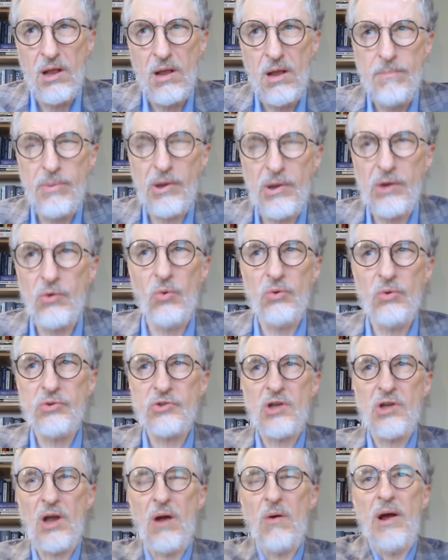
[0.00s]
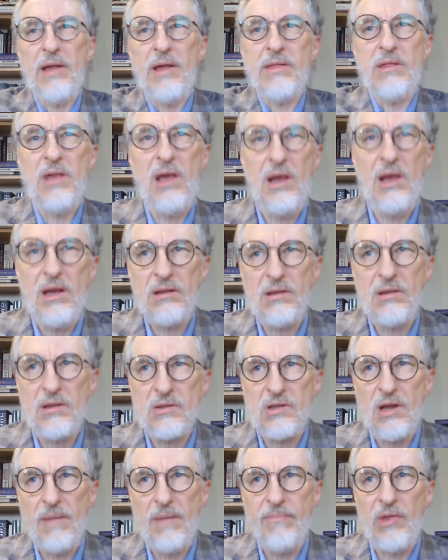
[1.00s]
but also I think there's